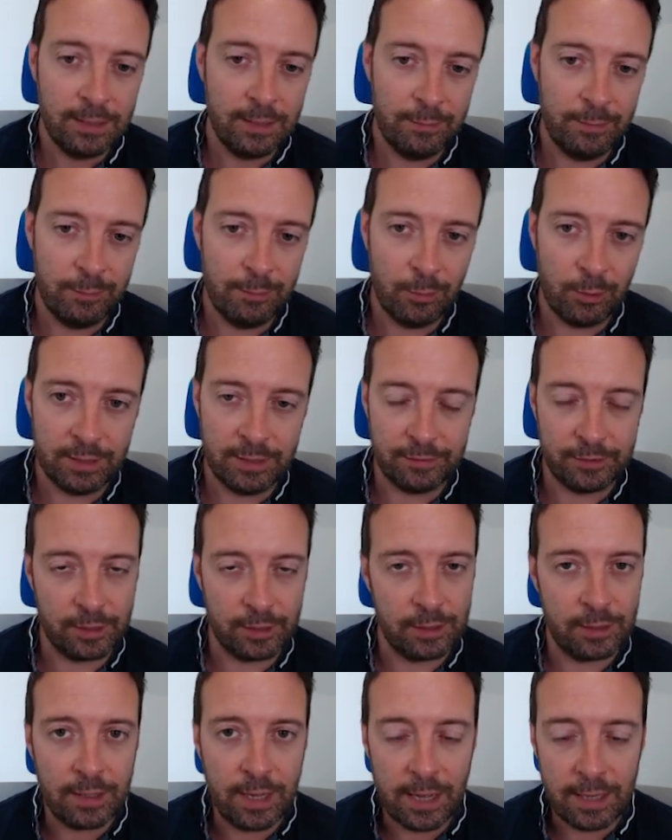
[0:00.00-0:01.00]
It'd be more
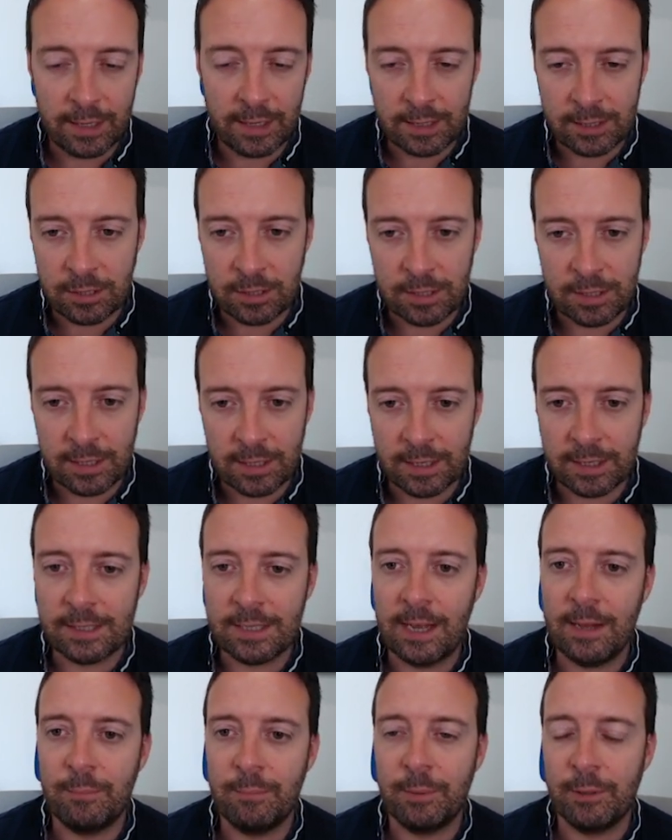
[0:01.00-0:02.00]
difficult. Okay, that's just an
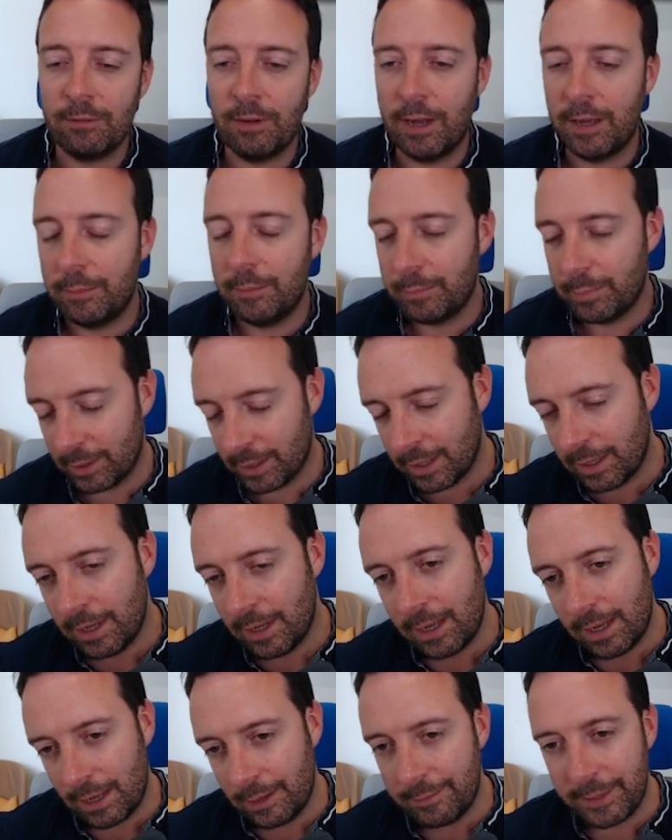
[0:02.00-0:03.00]
example, right? But
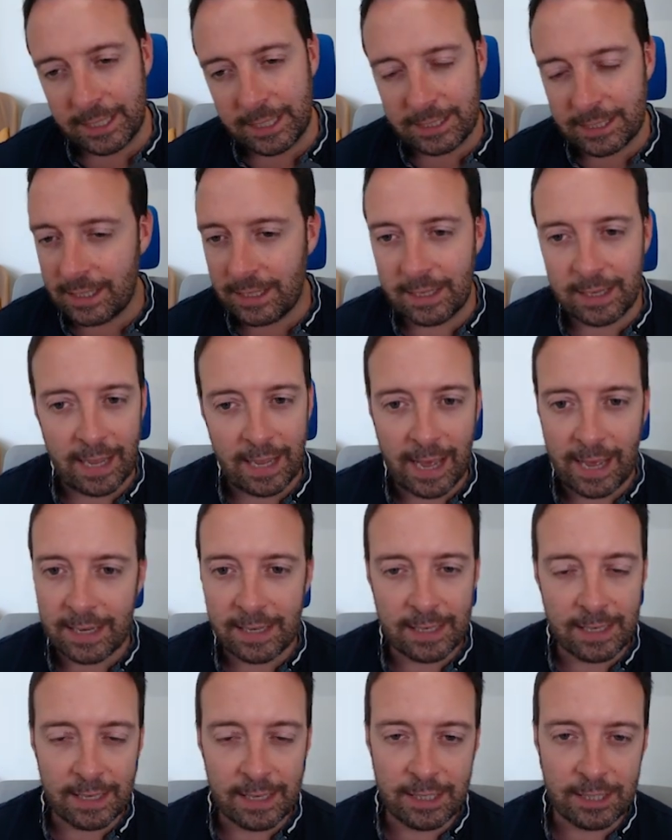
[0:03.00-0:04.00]
imagine in any
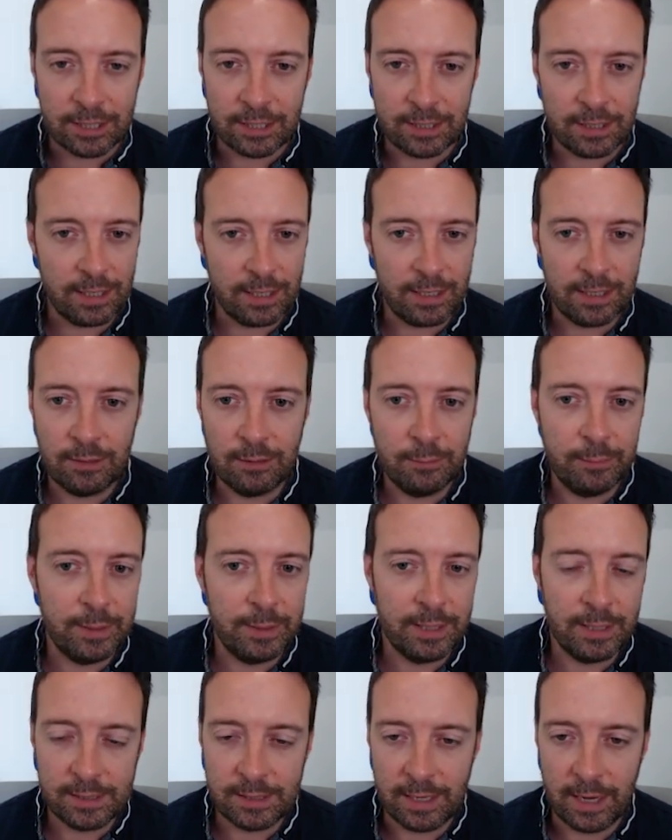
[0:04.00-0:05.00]
niche, it could be
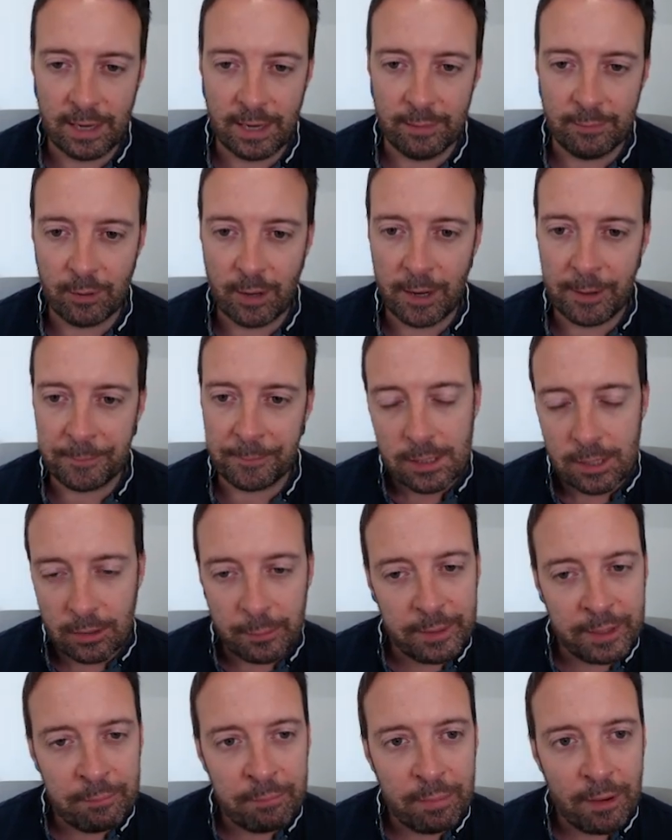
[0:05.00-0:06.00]
the same, right? Now, the
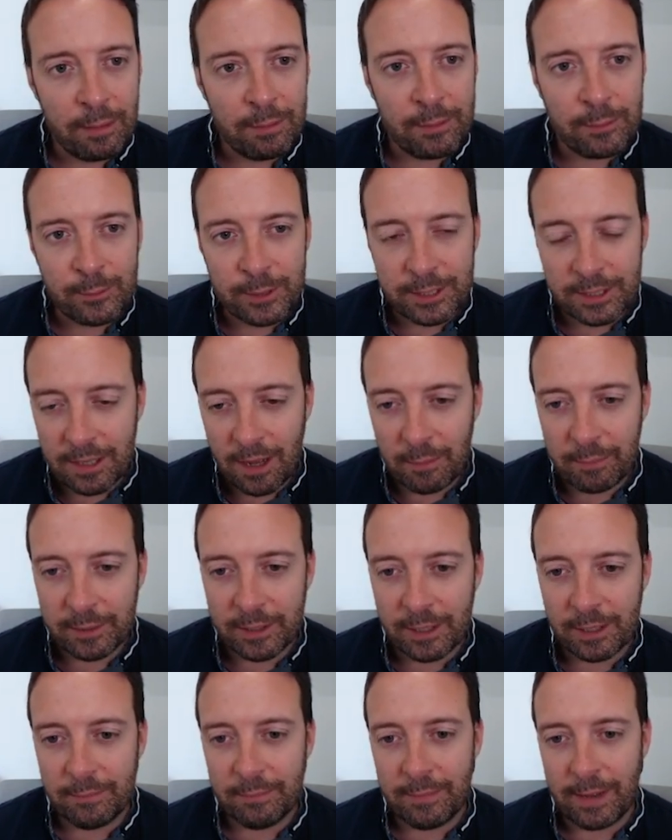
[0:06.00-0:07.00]
big problem with
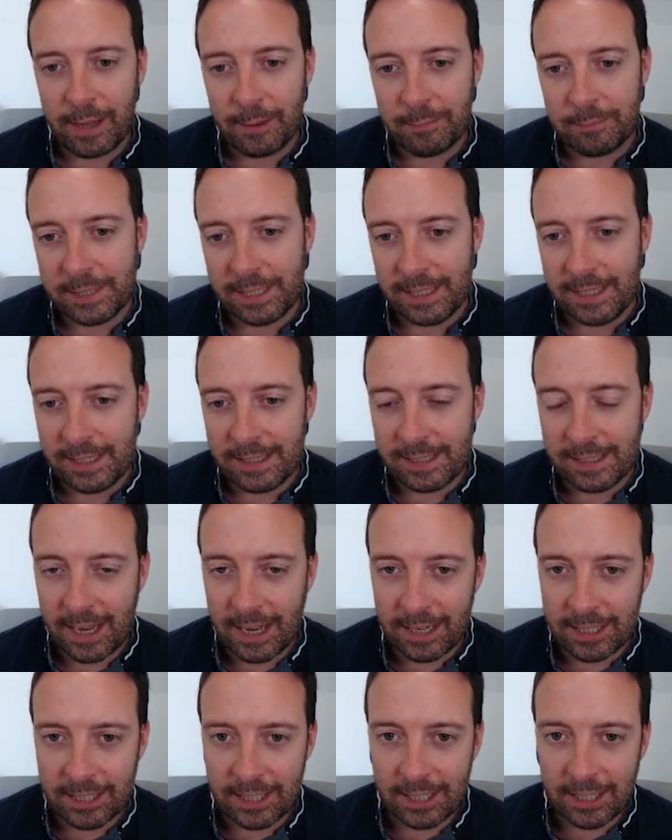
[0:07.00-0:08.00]
topical maps is
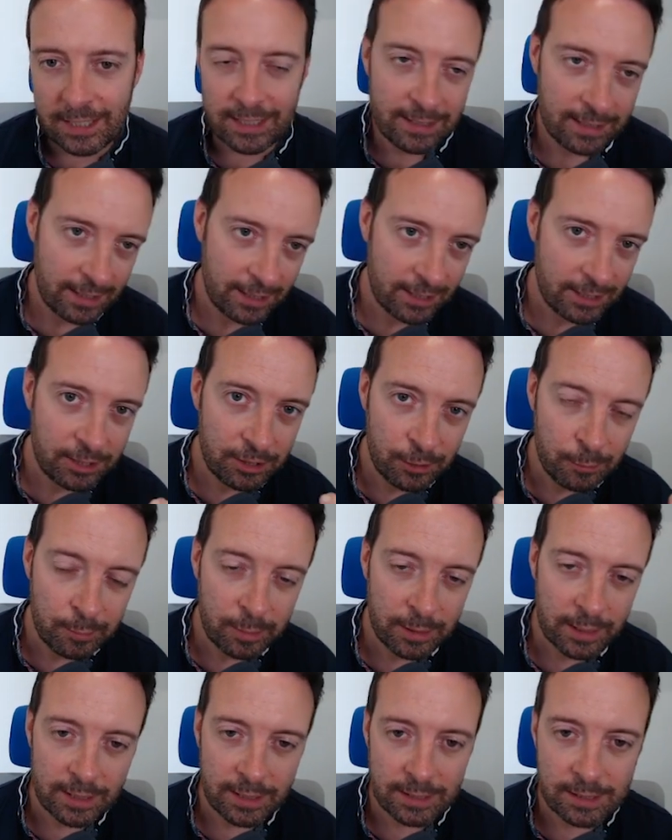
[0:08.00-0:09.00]
actually
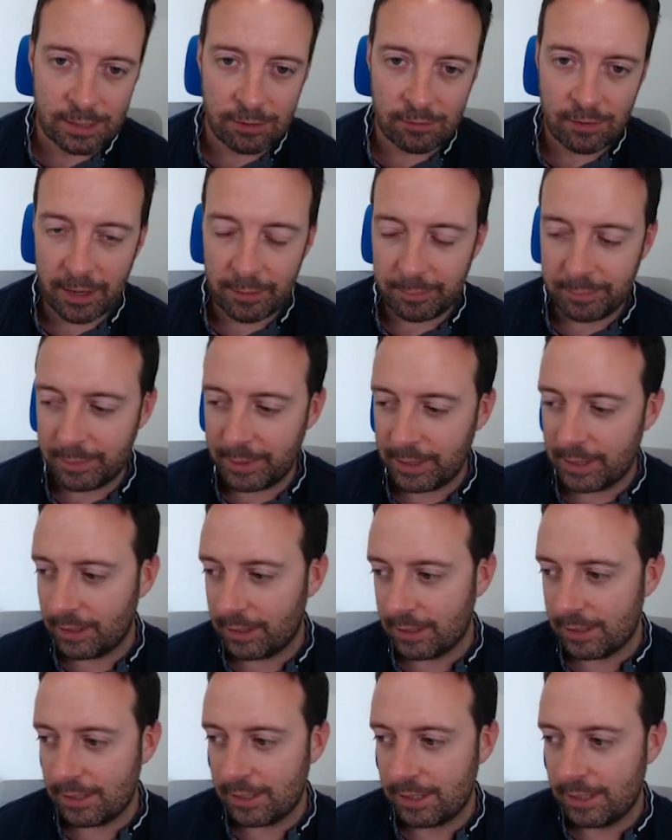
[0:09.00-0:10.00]
duplicates, right?
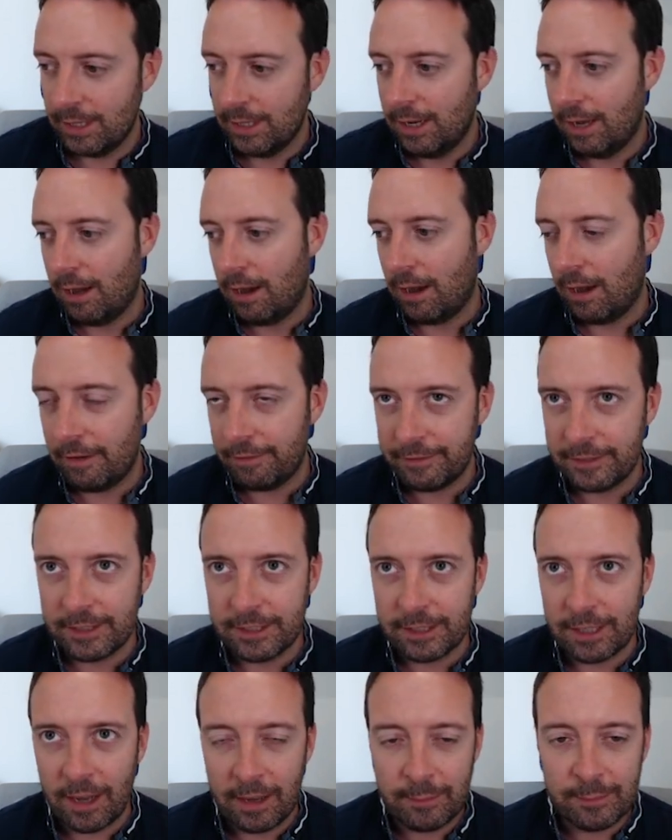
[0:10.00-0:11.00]
Because
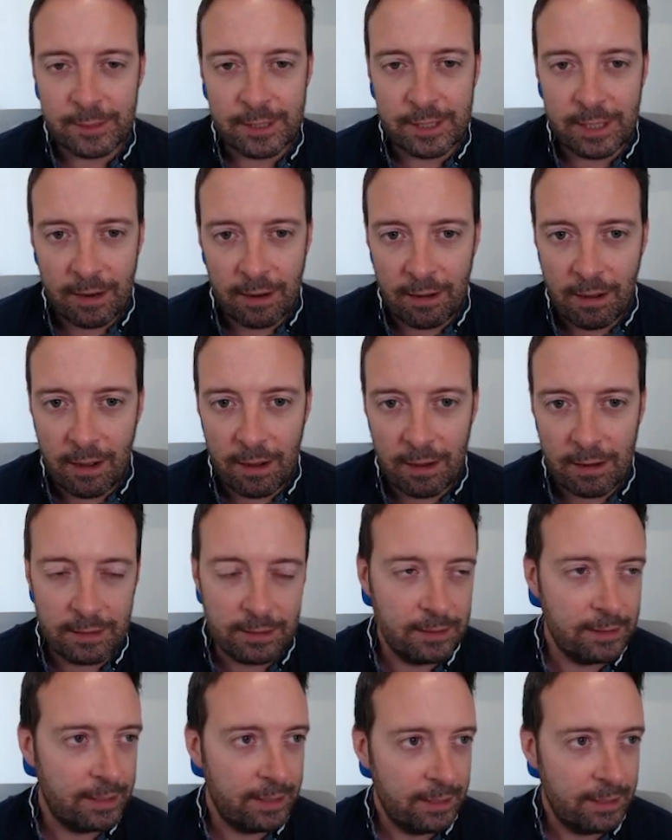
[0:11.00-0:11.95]
oftentimes there are